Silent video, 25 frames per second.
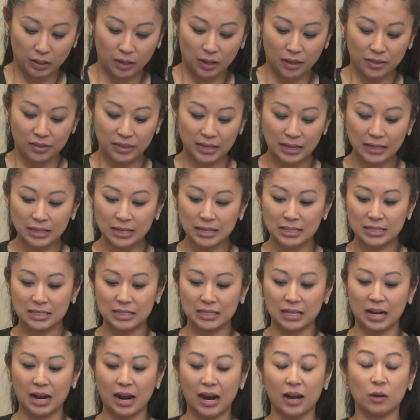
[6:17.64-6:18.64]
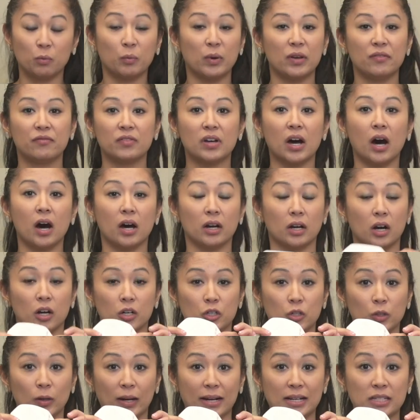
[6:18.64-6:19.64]
Then inside we've got our
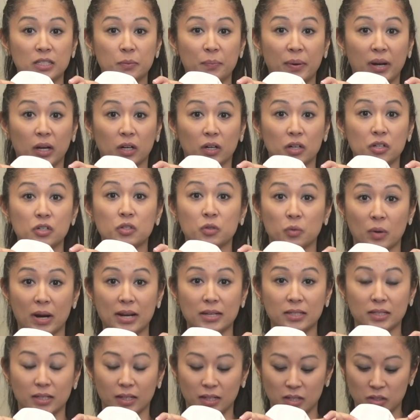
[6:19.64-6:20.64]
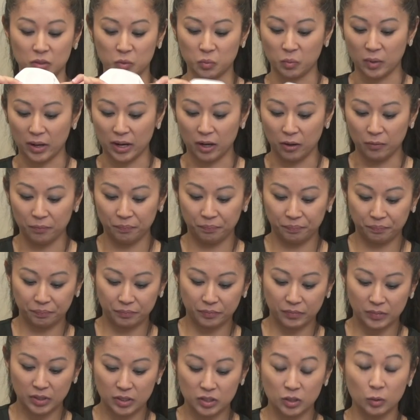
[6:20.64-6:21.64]
transparent dressing as well.
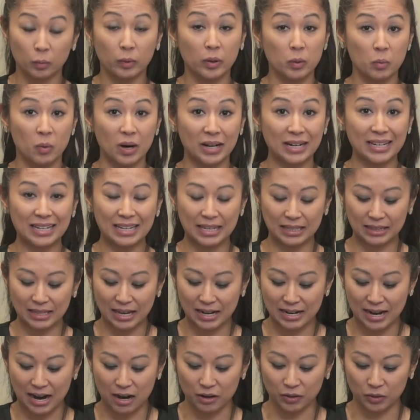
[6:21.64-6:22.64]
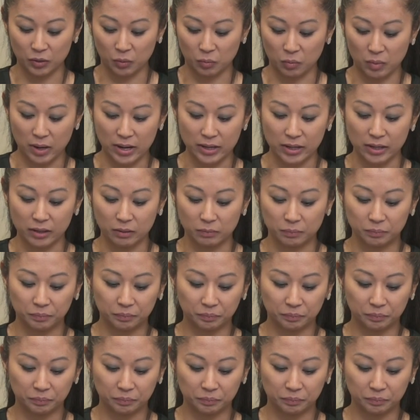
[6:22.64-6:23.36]
So we wanna get that out and ready.